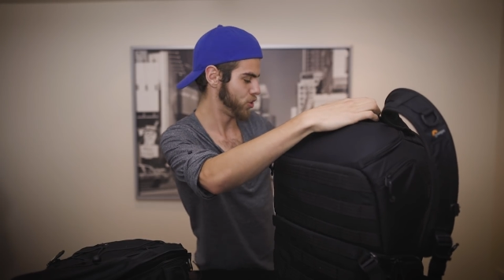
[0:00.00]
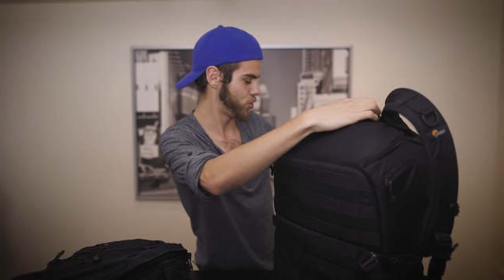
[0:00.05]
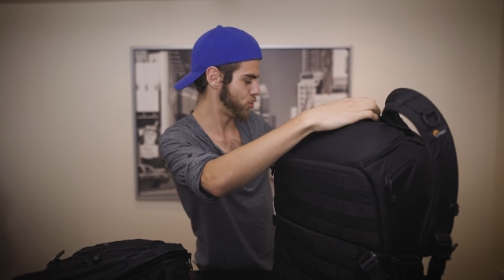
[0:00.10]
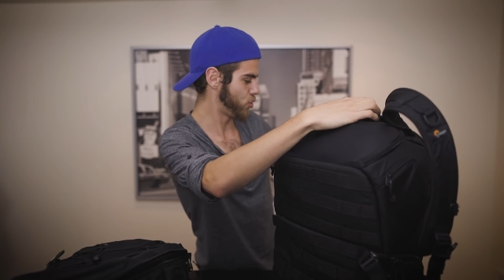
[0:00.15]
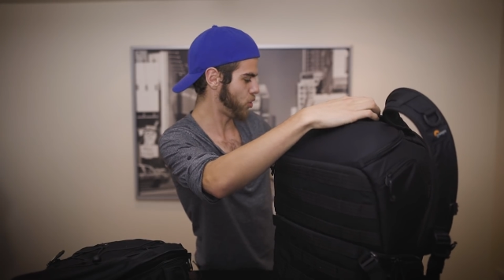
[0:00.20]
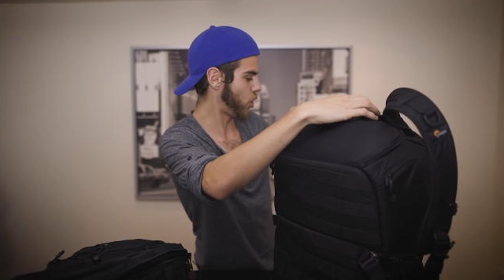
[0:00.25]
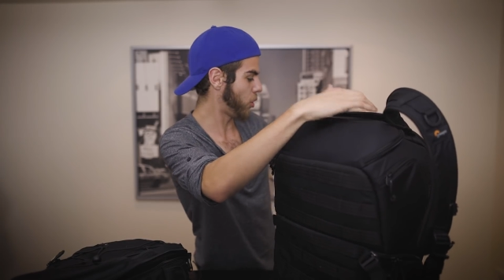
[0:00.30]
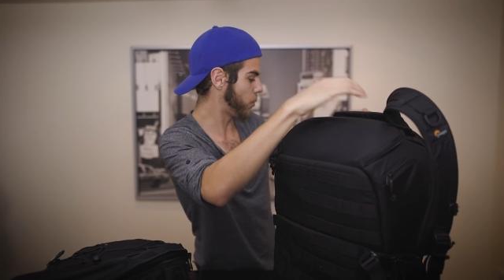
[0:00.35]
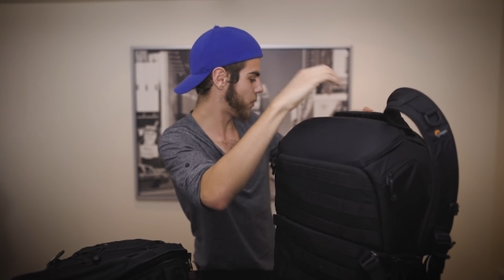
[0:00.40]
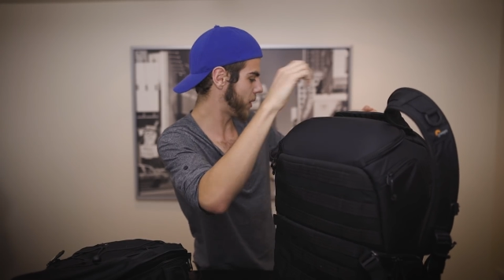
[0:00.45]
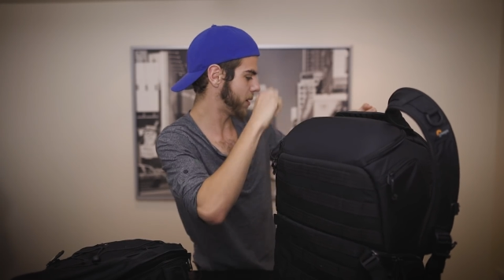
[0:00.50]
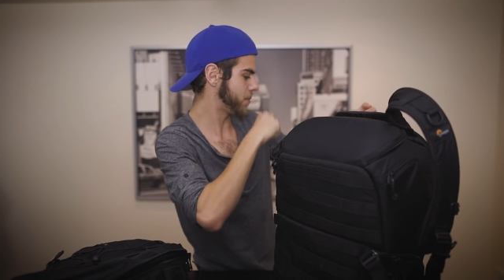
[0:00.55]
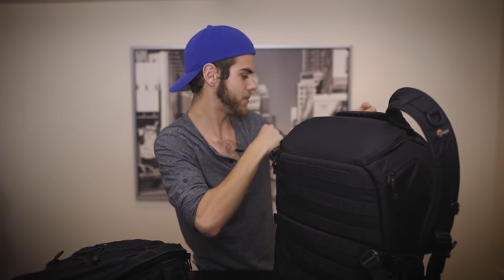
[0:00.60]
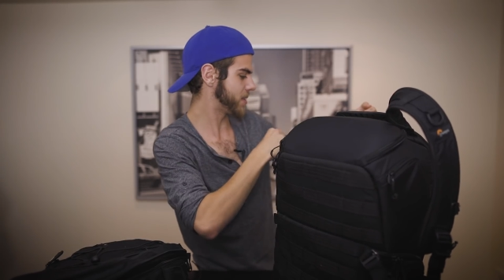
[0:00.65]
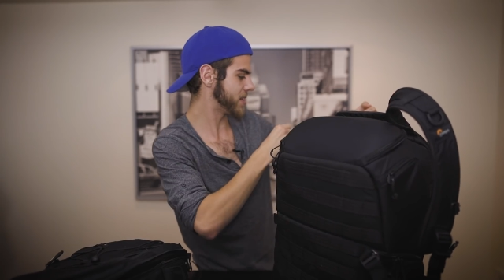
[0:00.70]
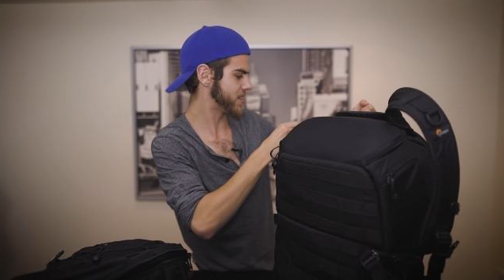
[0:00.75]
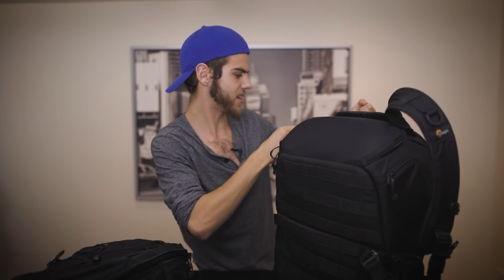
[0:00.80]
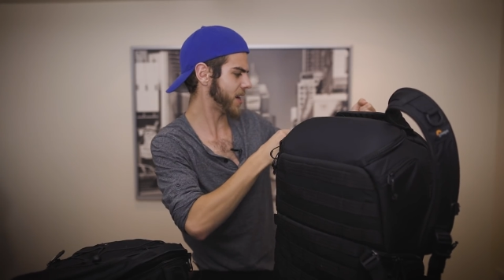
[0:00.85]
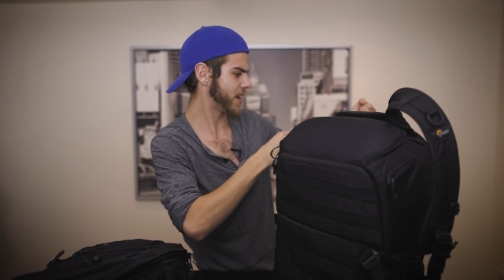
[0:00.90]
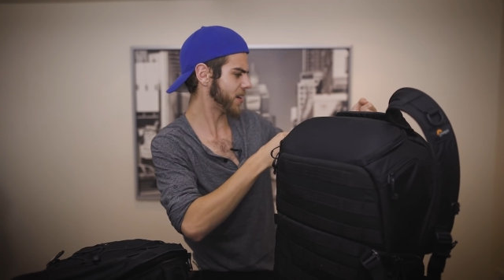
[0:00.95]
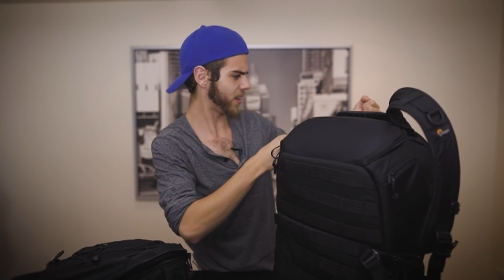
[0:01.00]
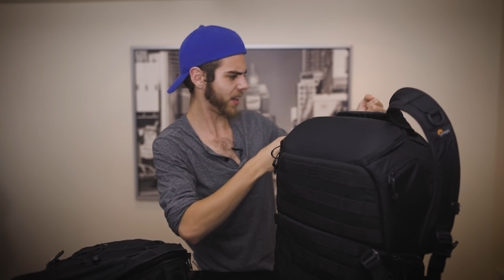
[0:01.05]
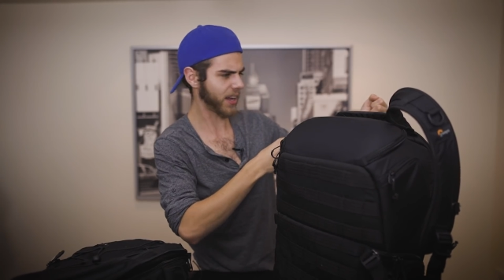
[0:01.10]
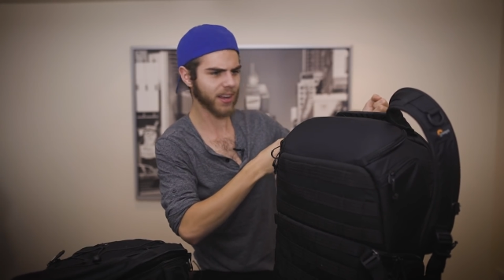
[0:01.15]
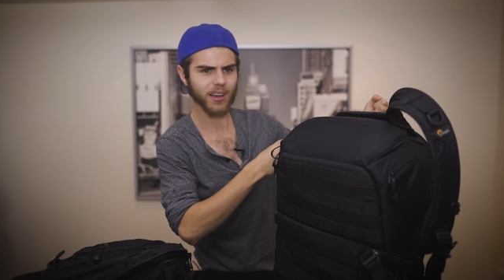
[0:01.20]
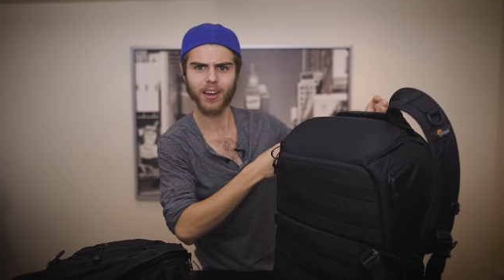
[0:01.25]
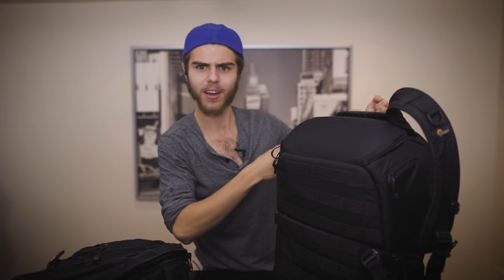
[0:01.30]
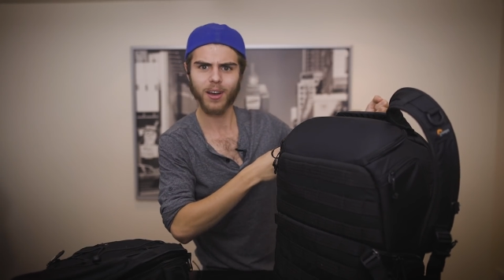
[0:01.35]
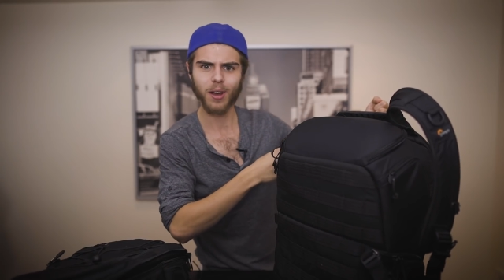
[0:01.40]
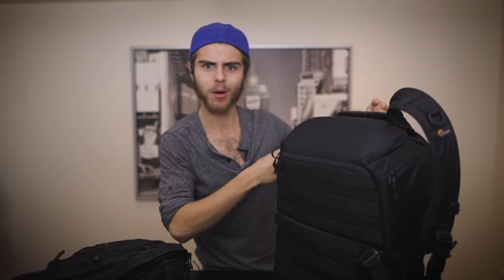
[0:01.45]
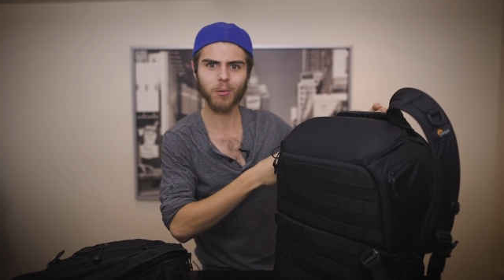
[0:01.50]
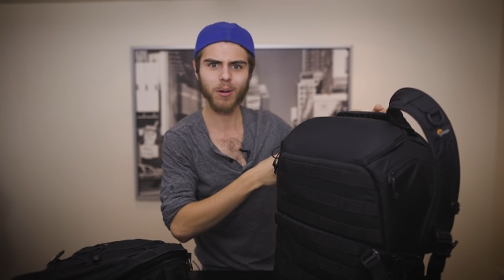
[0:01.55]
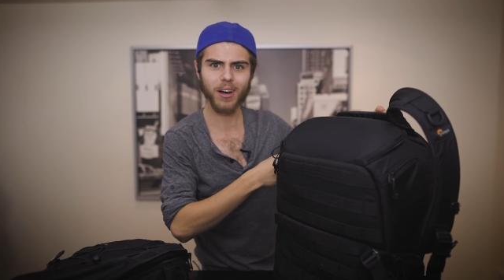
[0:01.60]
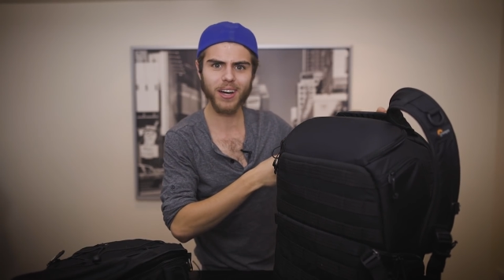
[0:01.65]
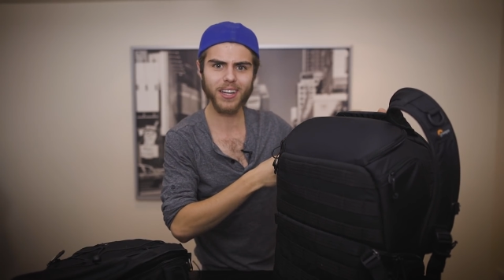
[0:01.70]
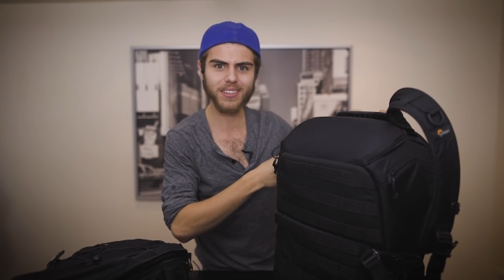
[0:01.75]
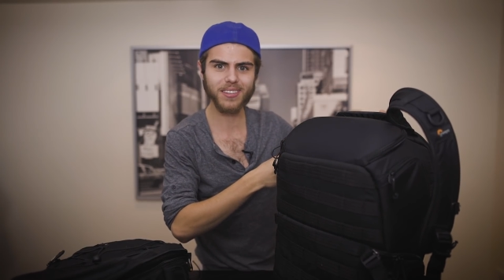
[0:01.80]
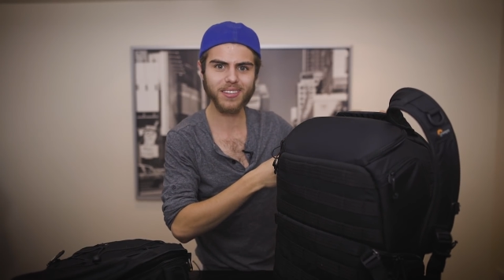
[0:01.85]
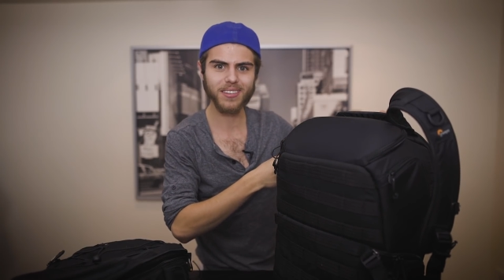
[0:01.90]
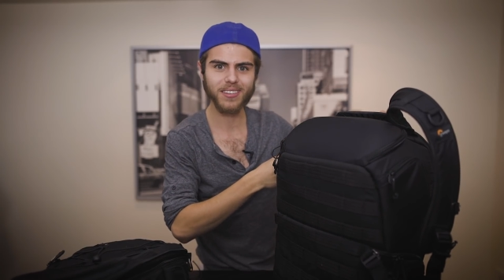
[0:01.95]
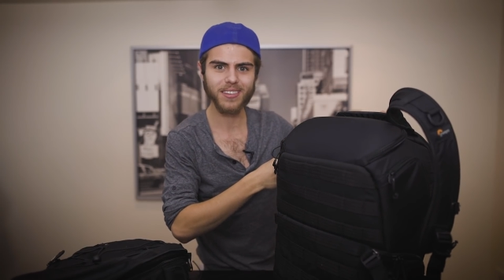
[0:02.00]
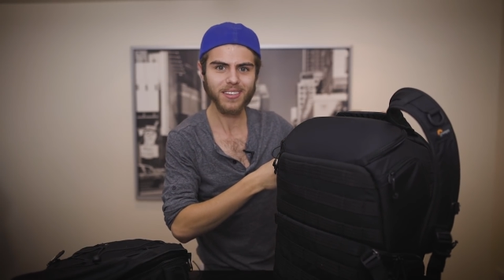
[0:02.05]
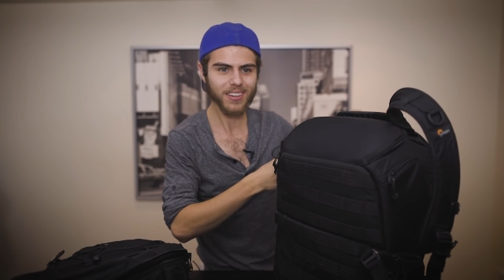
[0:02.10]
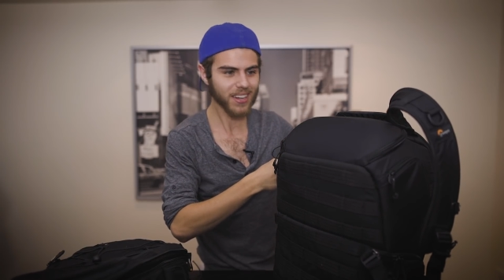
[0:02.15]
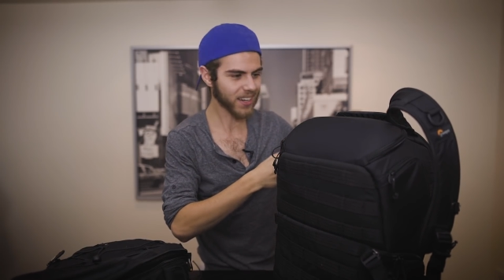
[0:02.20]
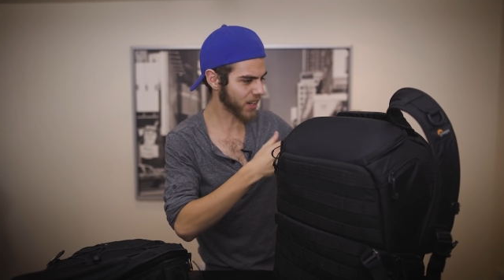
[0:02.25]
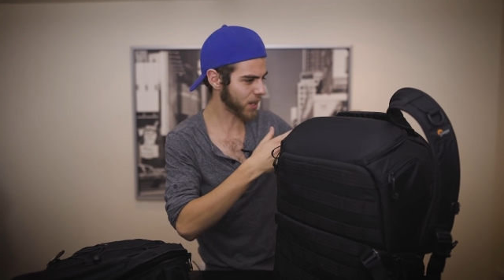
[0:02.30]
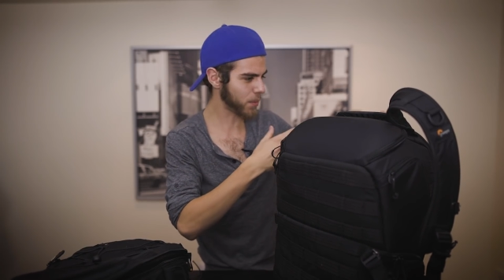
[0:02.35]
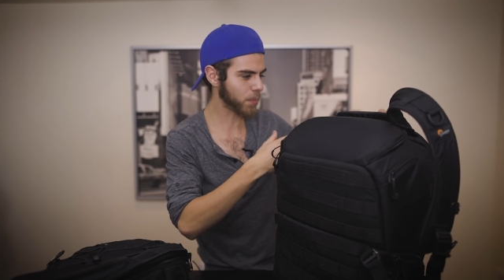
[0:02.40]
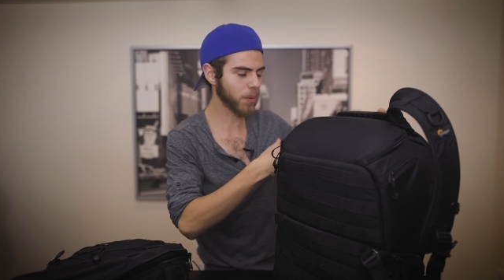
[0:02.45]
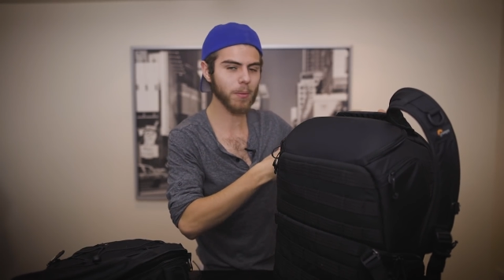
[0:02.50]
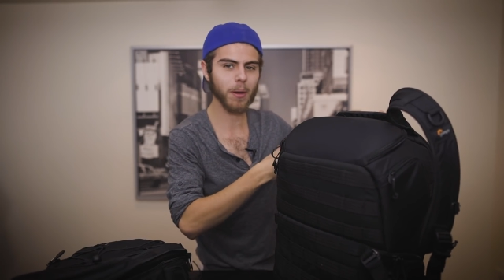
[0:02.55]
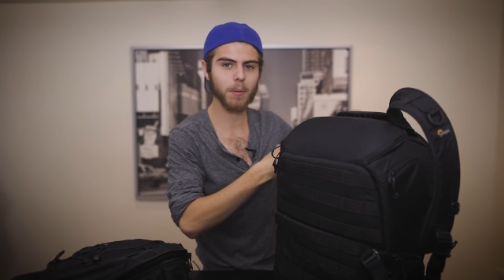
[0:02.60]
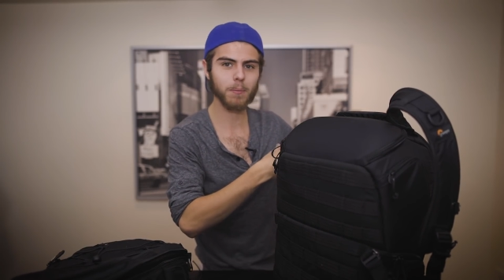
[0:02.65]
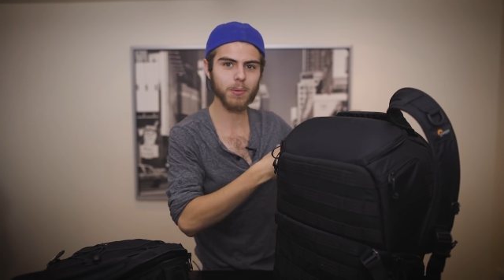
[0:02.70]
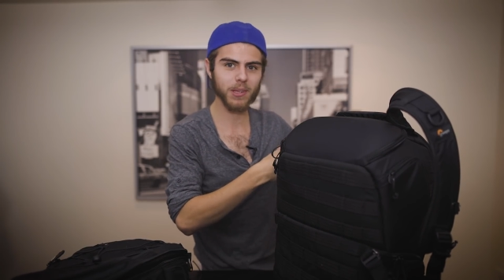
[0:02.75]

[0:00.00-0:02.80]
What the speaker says: you open up the side, you're like, what? I'm gonna put my